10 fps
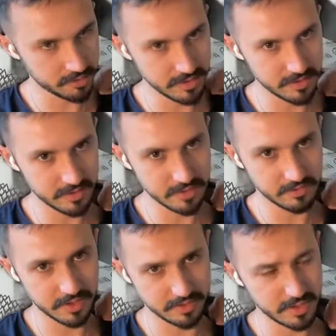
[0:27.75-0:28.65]
the
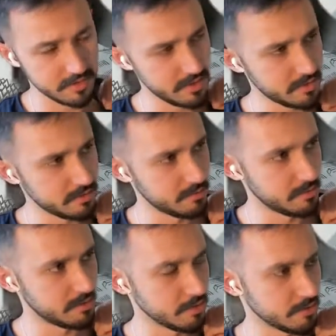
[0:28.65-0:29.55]
incentivized testnet,
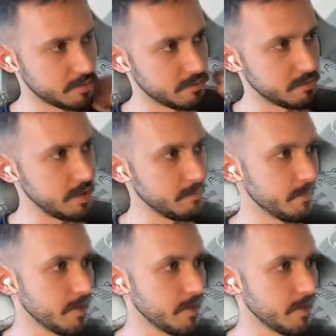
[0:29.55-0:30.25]
most probably.